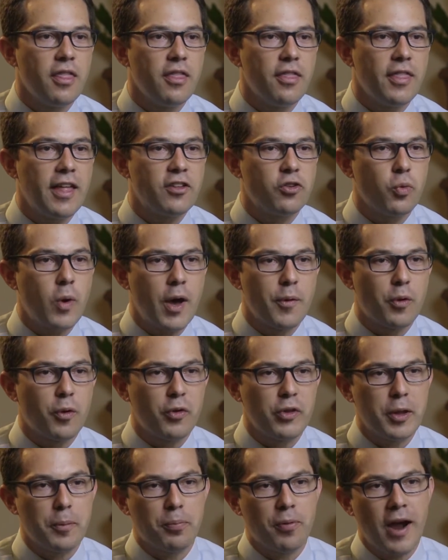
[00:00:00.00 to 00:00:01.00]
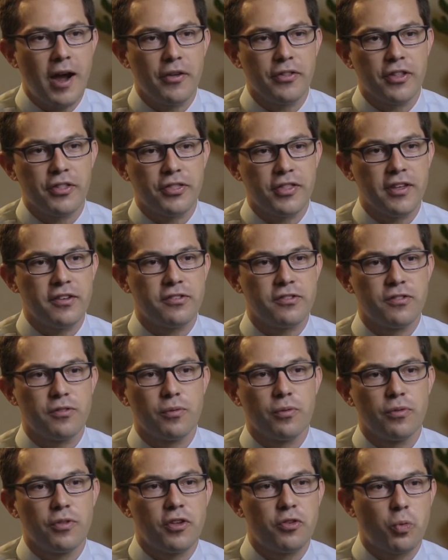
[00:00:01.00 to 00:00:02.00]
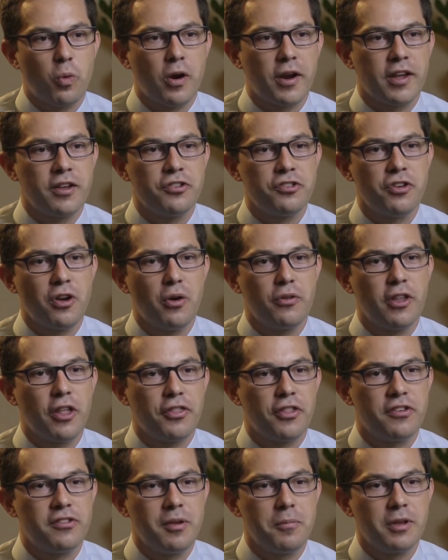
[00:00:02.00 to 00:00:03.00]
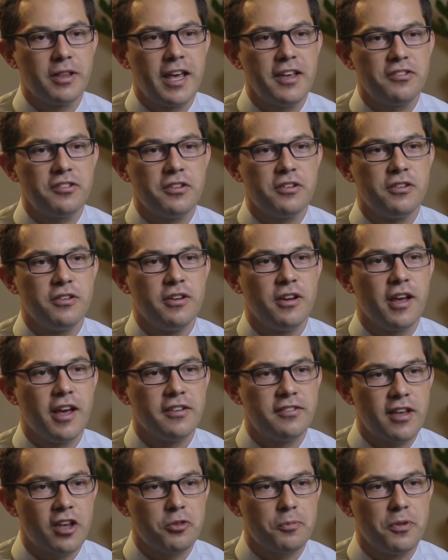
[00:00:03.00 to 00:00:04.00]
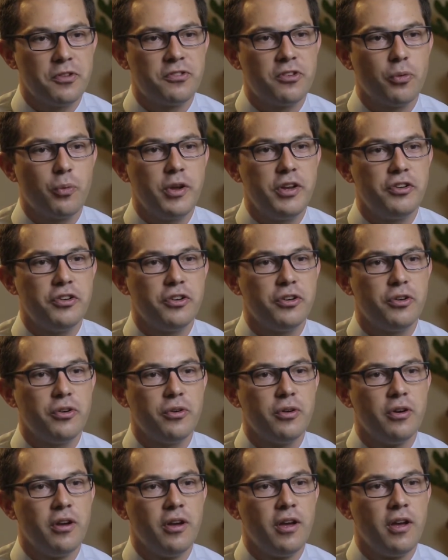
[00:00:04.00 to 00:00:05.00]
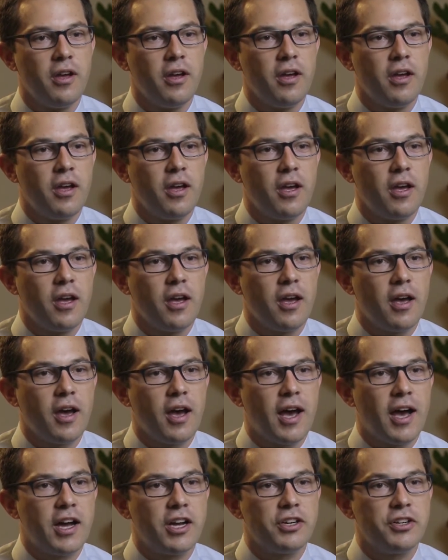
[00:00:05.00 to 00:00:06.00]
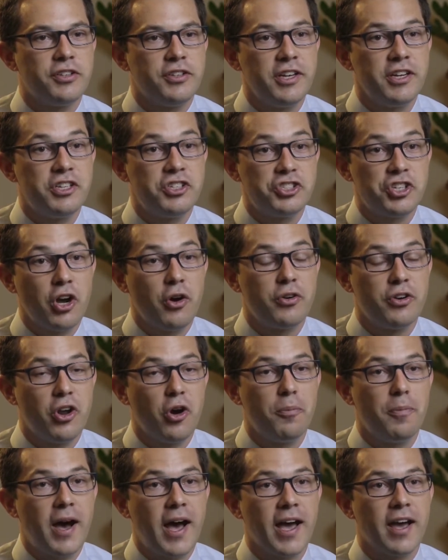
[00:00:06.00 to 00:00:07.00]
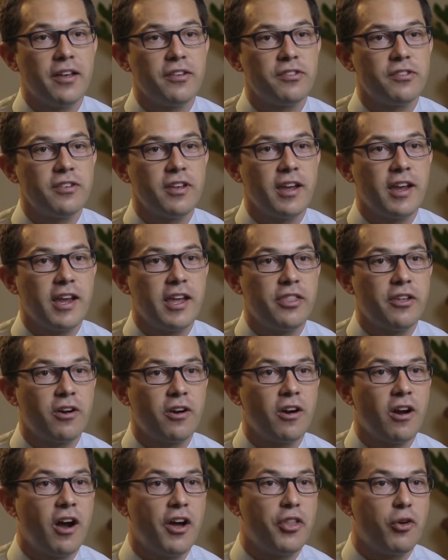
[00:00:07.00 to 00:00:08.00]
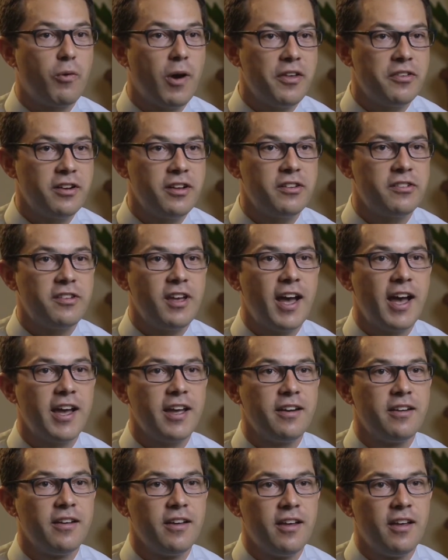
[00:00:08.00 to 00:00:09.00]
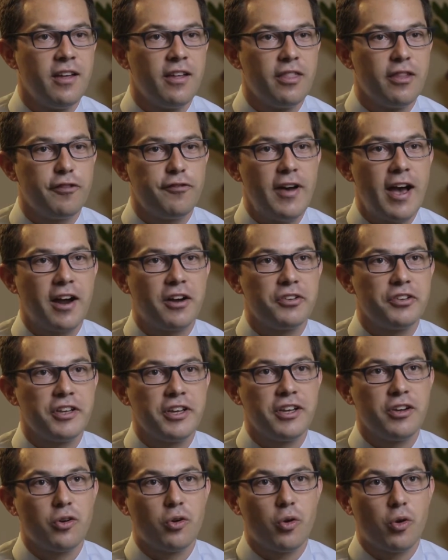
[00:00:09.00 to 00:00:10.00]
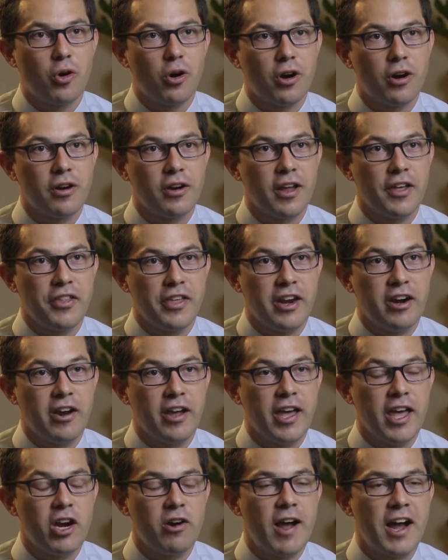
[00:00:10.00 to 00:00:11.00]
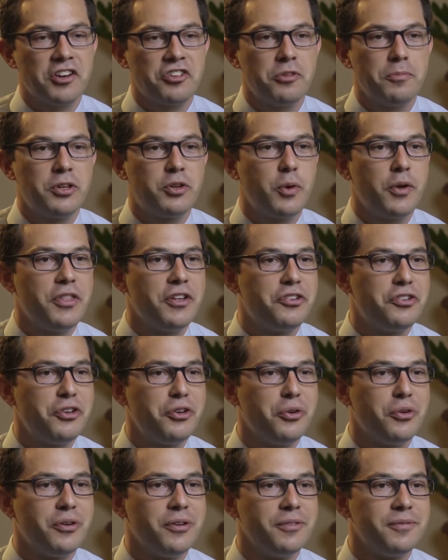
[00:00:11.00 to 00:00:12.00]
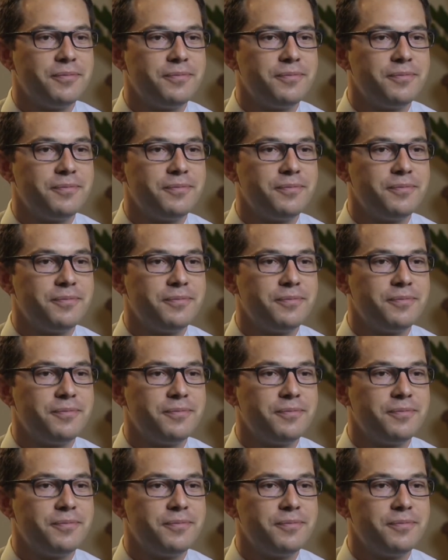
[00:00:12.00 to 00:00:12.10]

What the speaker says: That's why we're really proud that this work has shown that the simulation assessments that we do did show no bias either on the resident side, the faculty, or in the interaction between the two.